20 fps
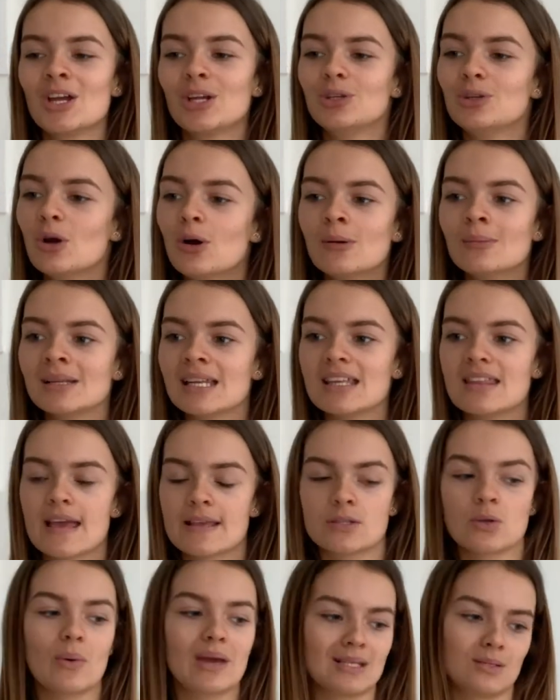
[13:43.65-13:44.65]
Normally
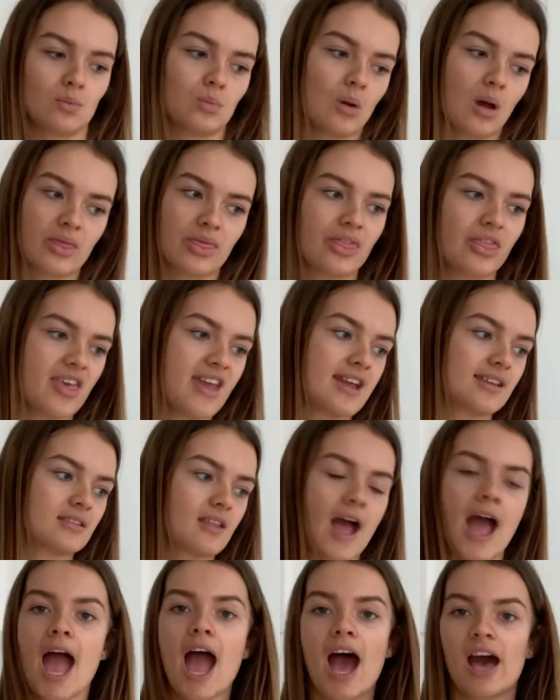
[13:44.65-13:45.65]
there's always one thing
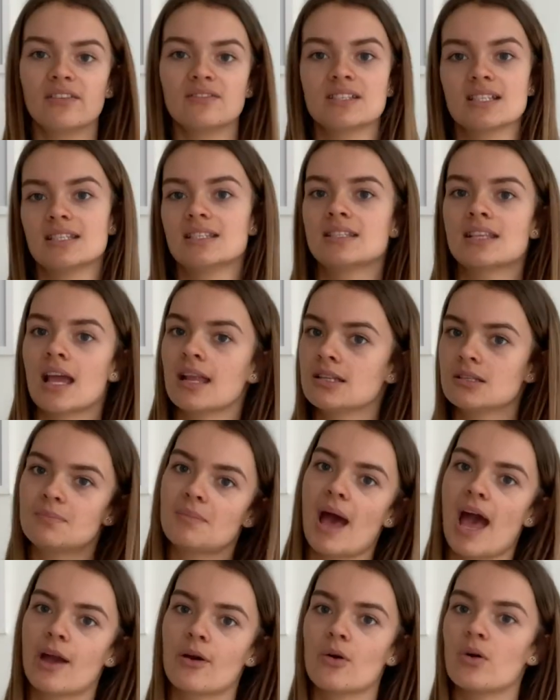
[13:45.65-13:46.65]
that I have to send
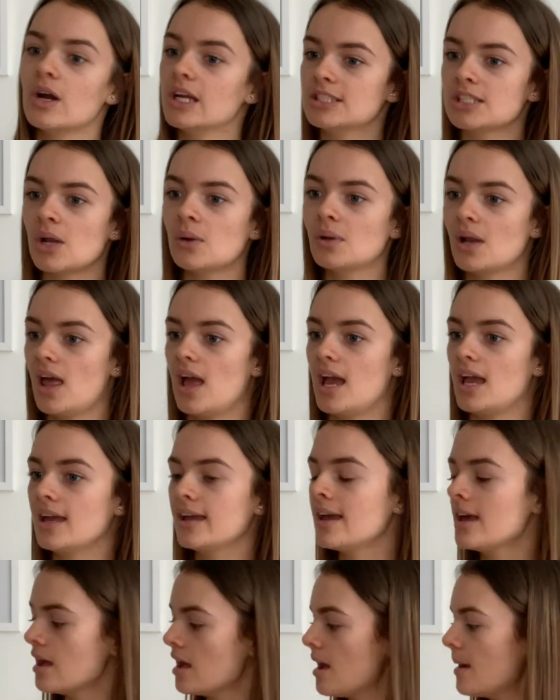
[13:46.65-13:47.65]
back or I don't
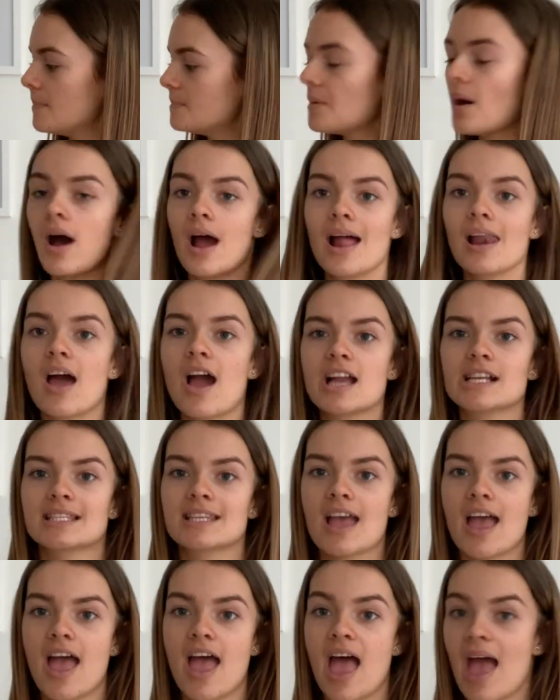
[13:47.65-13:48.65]
like, but I like
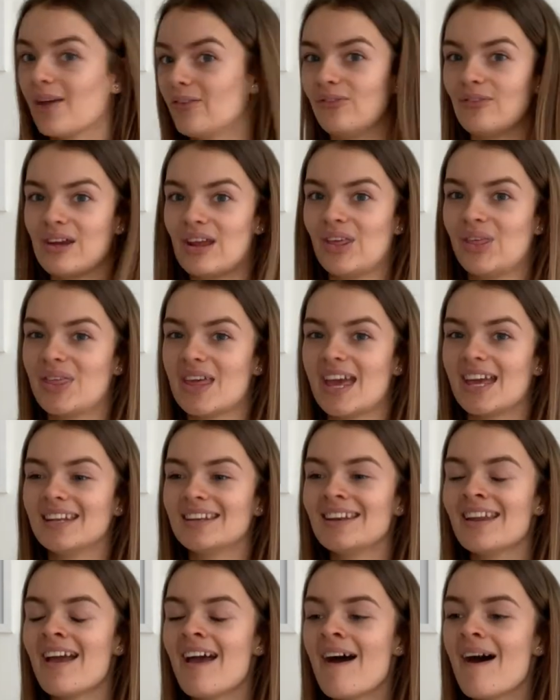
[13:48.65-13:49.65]

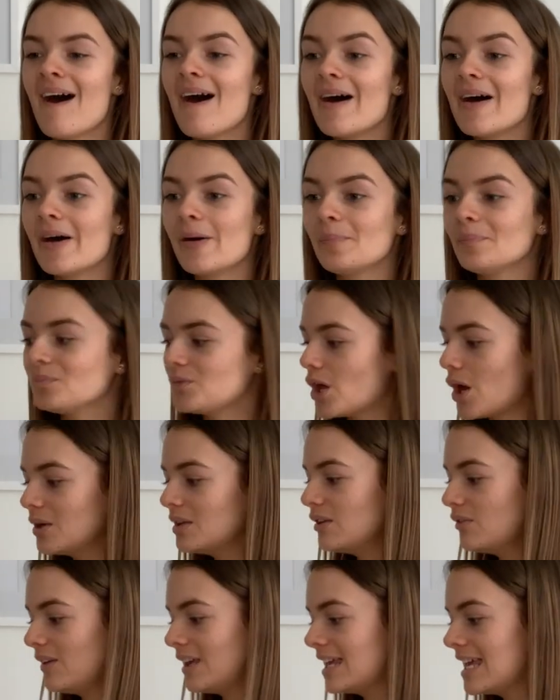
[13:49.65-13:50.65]
everything. The
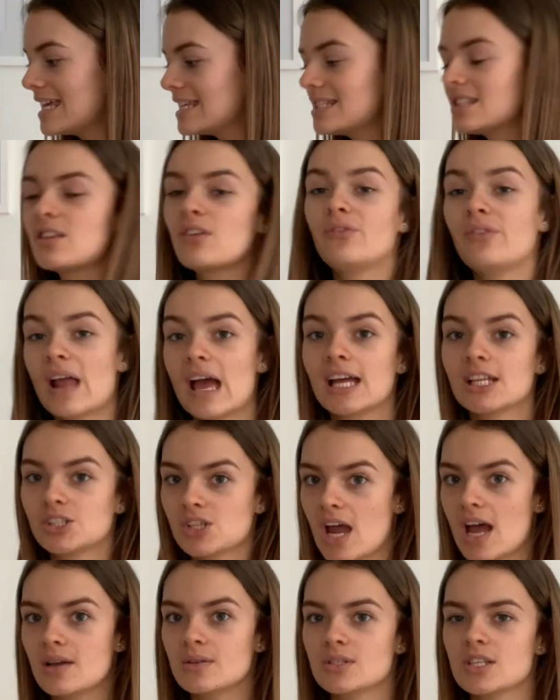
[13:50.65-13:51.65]
only thing is the flare
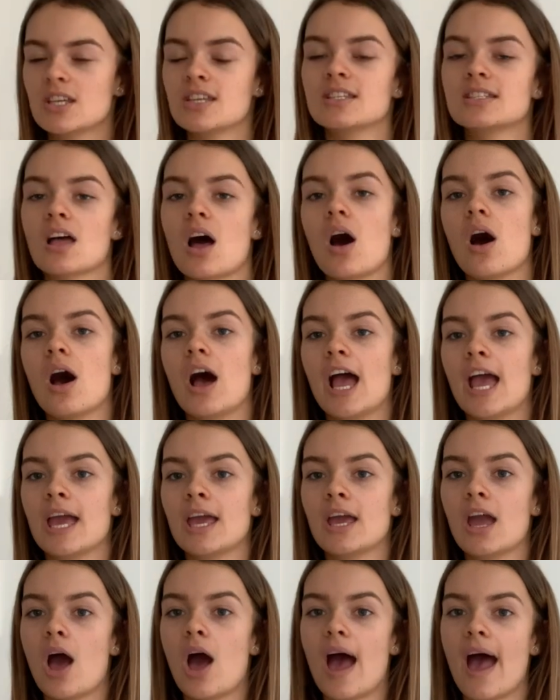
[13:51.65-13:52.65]
trousers.
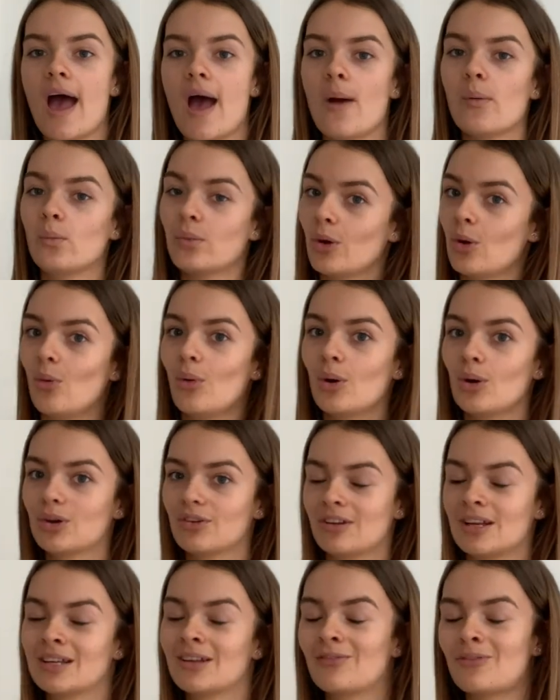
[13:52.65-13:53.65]
I will
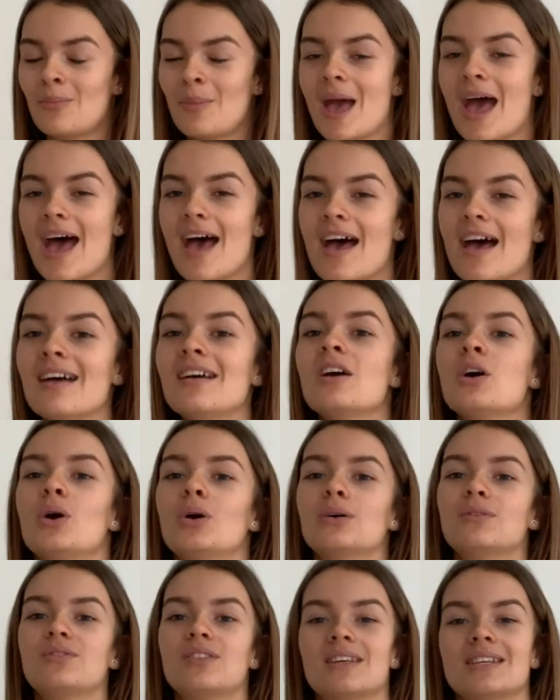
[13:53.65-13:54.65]
order another pair
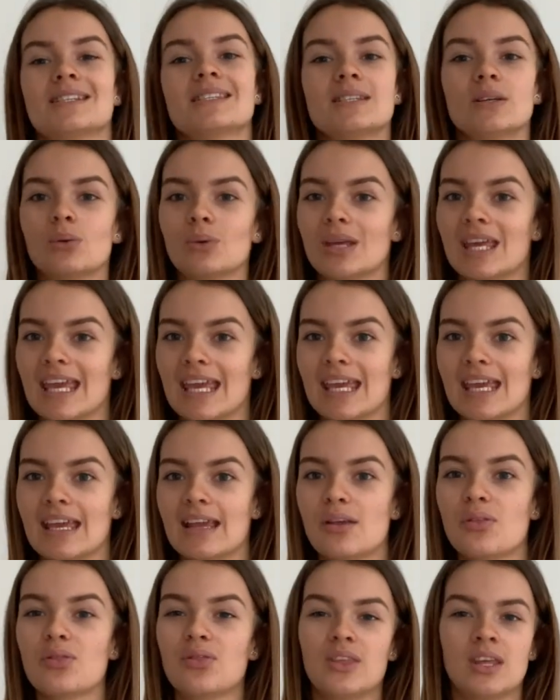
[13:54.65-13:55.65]
of the
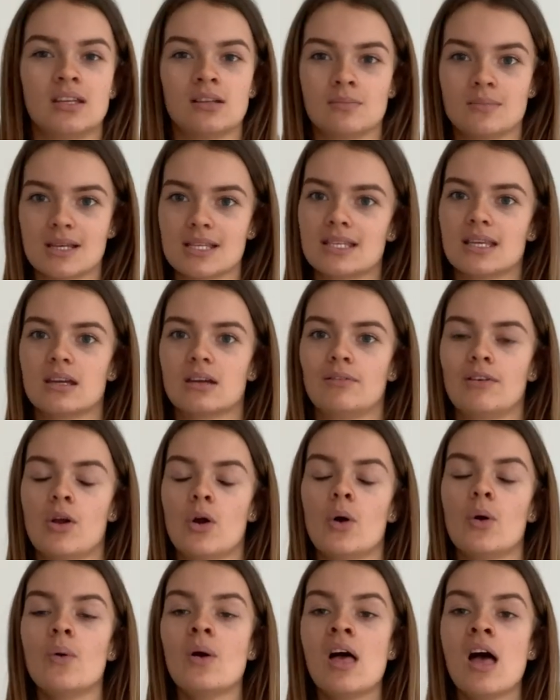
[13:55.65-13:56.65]
silky thinner
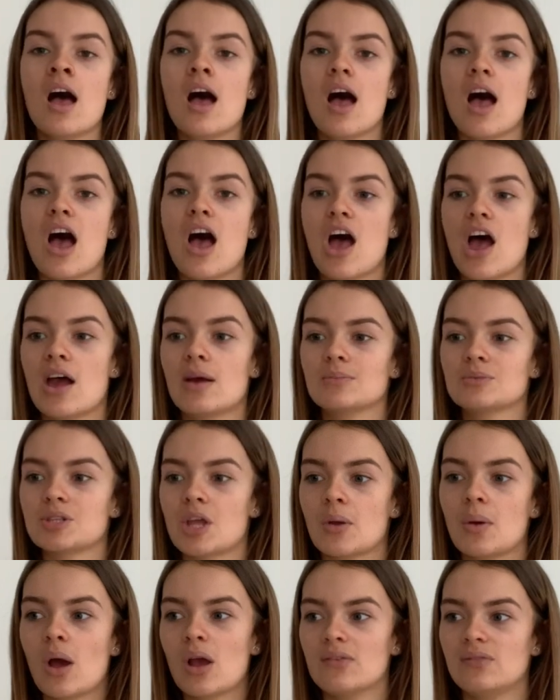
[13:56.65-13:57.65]
material.
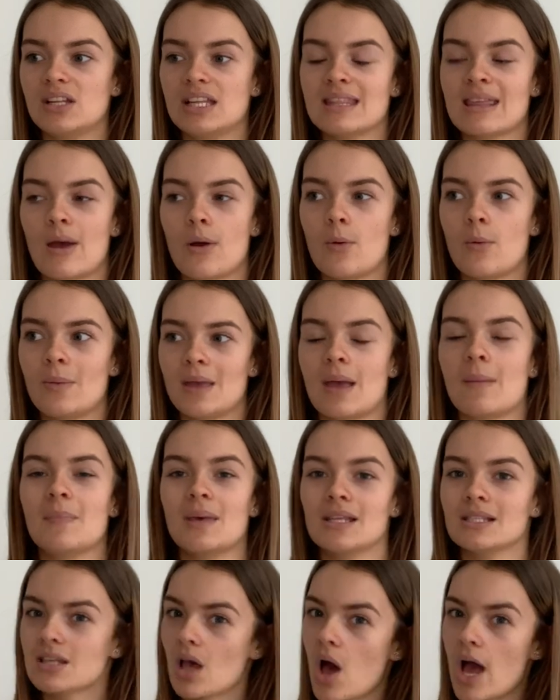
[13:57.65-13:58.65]
So hopefully they will be a
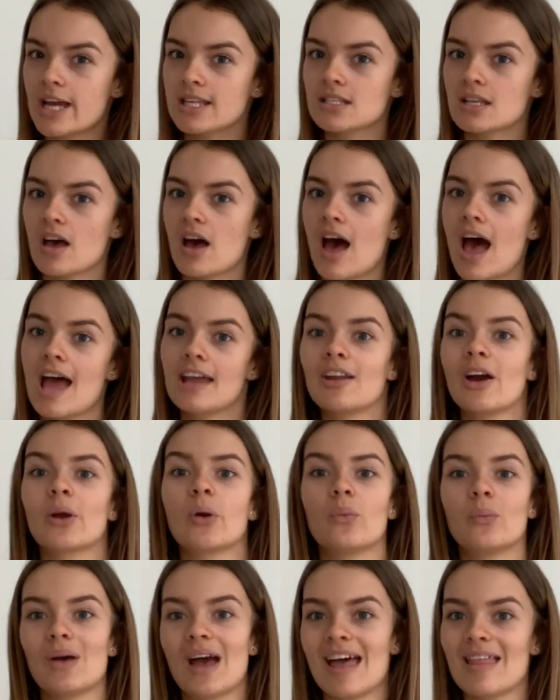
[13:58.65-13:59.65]
bit tighter and I
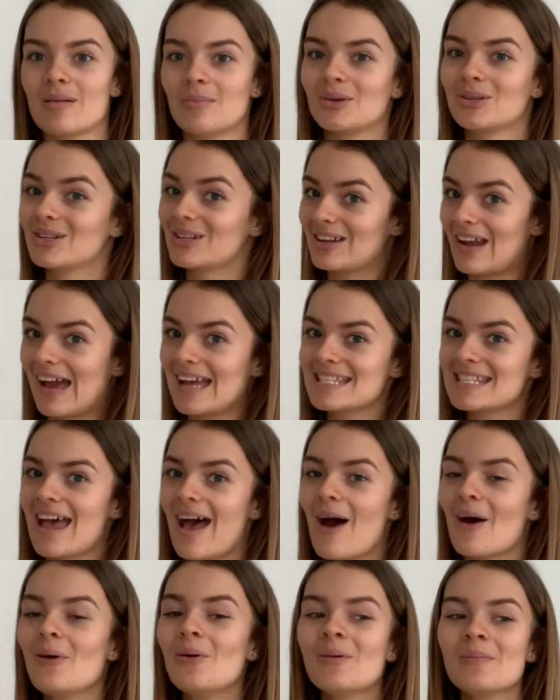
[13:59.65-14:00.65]
can wear them on a night
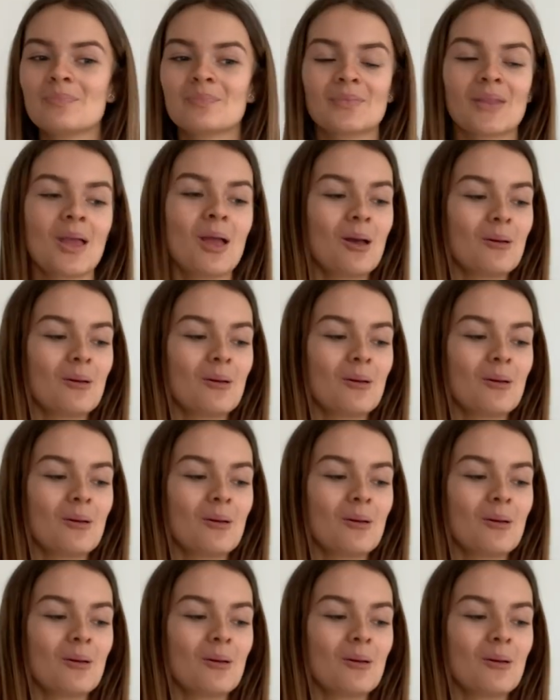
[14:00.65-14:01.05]
out.